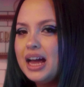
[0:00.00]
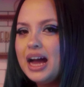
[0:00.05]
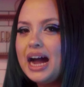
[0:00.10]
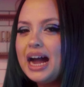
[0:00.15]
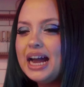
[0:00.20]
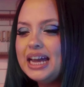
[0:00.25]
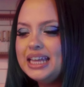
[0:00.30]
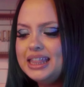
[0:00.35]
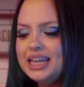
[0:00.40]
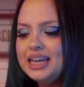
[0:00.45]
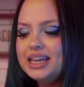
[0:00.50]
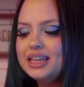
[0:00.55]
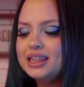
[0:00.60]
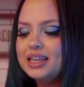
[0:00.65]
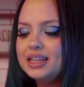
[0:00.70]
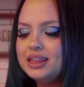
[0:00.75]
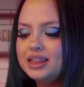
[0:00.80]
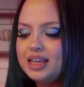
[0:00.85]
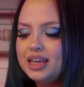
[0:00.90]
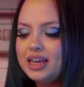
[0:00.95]
I think
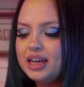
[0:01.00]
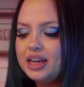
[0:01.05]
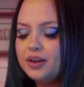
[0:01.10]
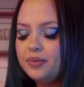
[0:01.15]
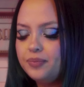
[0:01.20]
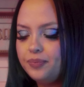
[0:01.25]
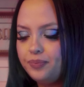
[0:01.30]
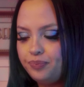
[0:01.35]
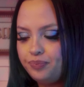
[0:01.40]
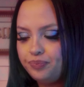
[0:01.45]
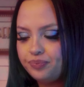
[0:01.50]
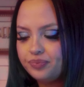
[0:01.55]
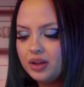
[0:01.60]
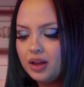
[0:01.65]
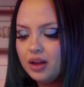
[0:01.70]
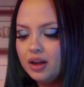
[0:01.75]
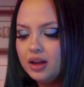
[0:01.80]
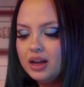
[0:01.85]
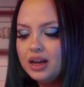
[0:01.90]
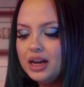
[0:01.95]

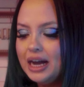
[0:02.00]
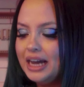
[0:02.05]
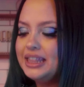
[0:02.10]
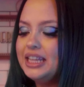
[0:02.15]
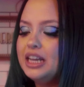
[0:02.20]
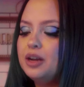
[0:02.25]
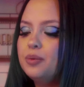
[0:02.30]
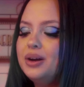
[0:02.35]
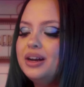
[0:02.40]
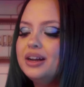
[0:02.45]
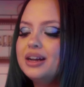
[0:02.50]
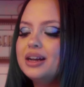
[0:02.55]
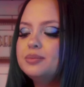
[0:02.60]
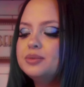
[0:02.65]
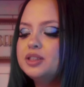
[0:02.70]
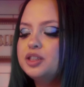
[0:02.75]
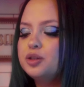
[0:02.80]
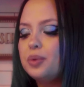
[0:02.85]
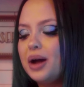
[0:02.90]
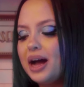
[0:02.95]
when it
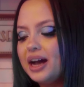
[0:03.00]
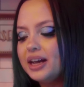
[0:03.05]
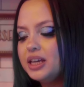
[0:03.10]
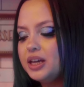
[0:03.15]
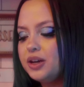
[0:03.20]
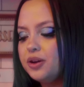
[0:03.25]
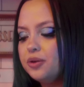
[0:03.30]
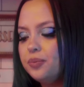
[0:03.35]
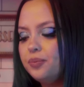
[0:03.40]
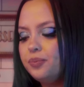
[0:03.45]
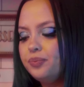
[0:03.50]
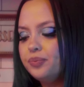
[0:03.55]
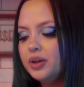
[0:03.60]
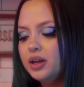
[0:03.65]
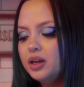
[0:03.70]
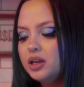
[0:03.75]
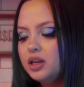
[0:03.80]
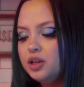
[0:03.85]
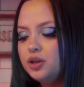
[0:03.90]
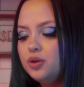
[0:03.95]
comes to Wagyu,
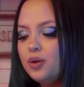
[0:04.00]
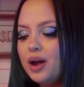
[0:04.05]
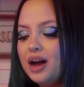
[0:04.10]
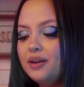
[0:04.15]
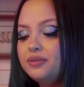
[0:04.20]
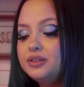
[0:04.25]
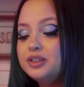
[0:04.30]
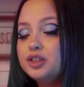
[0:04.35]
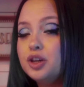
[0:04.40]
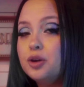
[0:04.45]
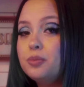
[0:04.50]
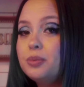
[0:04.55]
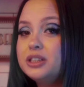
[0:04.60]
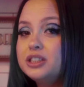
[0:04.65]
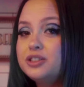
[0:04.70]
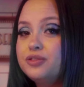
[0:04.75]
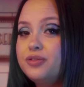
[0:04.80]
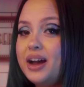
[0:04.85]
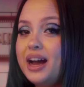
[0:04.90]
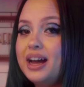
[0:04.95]
you have so
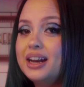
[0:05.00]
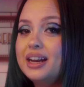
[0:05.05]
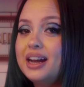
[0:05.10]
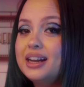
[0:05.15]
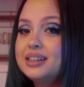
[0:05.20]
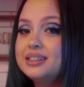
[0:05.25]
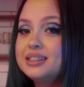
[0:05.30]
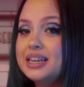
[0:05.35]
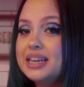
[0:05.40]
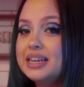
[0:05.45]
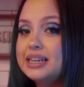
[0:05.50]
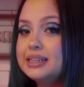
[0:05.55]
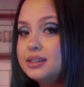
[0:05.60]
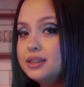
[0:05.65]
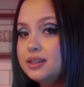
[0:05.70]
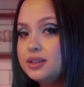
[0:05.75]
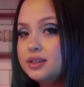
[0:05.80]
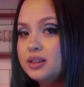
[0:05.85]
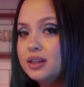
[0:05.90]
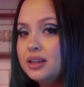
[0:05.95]
much fat as
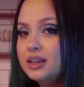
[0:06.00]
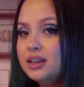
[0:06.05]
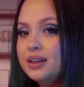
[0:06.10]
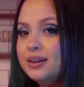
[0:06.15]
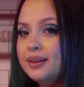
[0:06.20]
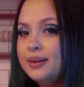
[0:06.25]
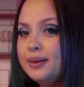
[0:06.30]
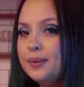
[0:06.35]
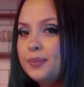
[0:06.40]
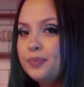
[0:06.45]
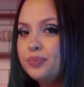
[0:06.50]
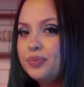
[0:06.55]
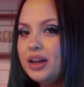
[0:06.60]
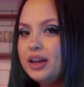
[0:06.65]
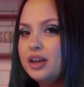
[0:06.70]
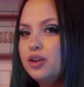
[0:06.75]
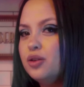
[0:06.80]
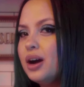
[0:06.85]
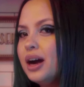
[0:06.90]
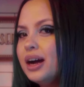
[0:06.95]
is
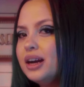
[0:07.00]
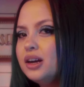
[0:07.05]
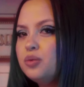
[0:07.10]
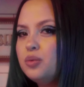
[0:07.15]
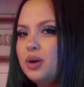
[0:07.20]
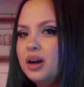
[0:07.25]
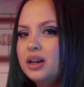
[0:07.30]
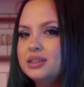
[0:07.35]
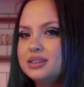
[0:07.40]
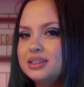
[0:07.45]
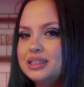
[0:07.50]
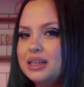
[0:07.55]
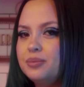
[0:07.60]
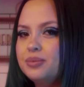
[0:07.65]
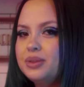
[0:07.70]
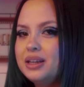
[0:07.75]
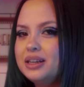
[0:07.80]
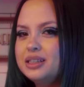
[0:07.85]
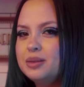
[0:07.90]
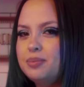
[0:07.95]
that you kind of want
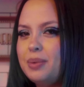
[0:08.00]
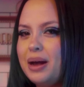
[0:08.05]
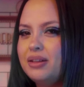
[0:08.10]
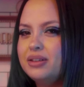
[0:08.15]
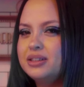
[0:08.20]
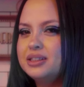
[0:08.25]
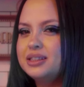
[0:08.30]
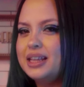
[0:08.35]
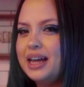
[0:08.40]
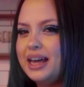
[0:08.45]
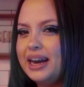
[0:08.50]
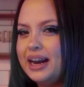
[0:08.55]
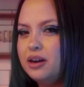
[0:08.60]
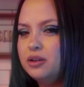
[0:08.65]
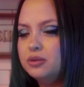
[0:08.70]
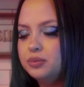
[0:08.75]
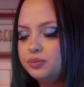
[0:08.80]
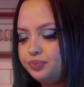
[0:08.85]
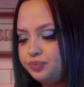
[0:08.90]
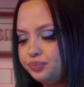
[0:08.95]
something to balance that
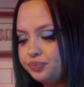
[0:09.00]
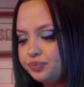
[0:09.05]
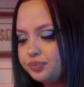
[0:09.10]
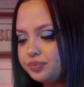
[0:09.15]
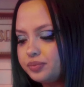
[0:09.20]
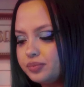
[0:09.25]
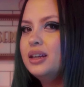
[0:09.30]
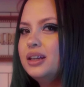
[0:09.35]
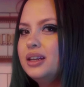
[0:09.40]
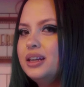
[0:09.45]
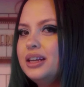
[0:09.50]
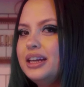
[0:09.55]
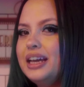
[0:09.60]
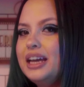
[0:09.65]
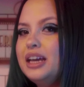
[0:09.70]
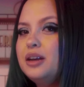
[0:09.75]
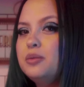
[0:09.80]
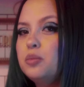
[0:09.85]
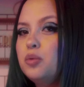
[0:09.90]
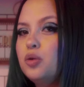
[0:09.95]
out.
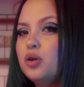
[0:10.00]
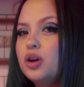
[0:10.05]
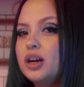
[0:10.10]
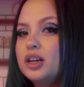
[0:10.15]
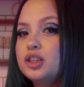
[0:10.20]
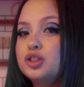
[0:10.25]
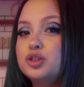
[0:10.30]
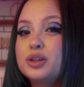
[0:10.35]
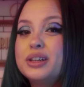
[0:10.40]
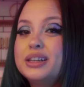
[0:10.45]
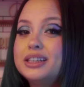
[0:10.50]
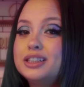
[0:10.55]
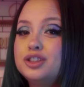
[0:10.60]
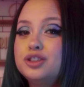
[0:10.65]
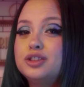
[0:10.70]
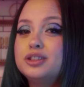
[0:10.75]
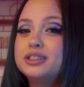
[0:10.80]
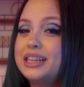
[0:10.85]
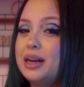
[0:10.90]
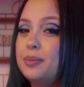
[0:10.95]
In more
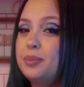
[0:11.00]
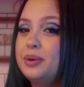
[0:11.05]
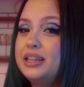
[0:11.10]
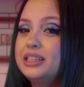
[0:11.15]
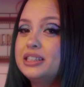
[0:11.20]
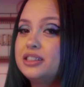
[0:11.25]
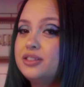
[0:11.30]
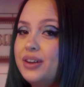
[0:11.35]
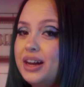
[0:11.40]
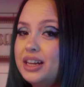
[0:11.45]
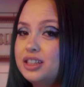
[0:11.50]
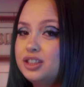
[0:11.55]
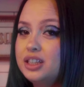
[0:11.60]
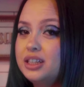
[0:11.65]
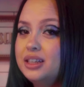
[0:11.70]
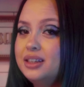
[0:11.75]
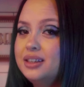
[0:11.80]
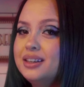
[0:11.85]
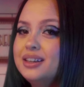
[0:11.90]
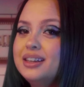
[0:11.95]
traditional Japanese
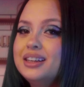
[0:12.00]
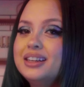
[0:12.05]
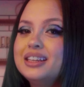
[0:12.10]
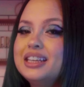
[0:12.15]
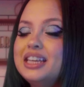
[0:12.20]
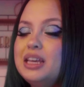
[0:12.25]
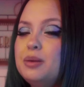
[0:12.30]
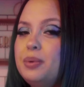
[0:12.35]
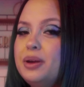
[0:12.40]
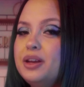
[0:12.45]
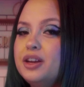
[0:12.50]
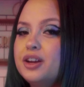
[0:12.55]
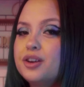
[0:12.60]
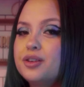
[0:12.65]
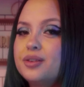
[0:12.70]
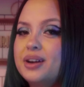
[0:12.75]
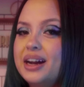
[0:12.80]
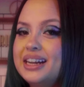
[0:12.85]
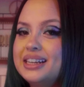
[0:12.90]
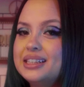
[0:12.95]
fashion, keeping your
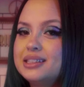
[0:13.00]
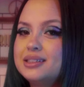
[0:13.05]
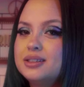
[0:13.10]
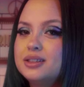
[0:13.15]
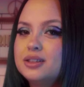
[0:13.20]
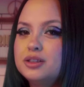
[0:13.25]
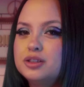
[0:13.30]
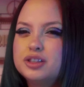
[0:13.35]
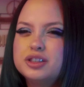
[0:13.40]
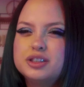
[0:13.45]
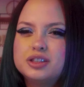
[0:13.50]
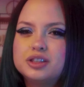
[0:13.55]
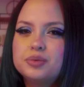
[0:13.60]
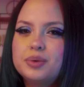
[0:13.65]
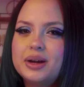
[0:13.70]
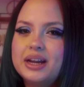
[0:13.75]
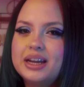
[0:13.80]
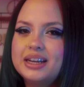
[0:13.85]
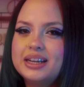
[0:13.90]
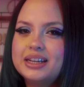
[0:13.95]
rice just the
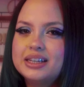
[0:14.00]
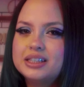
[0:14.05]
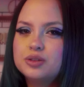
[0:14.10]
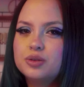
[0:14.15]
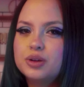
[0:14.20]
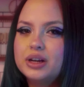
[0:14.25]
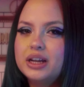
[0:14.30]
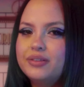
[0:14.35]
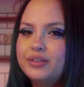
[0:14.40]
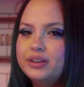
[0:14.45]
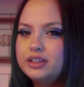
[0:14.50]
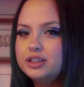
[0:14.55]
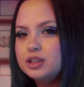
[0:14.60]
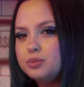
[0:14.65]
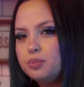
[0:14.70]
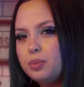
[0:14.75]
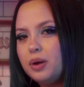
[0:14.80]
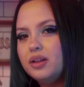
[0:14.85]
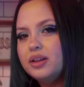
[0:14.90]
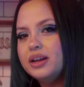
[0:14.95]
way it is, or even
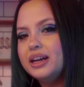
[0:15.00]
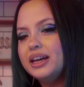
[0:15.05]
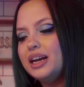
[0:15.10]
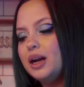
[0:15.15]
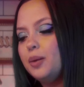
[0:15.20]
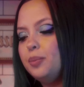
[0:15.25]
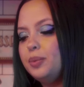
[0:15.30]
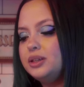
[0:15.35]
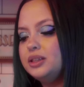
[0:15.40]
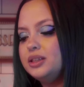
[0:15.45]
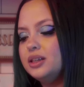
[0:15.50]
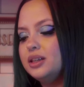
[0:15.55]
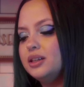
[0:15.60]
just balling it up into a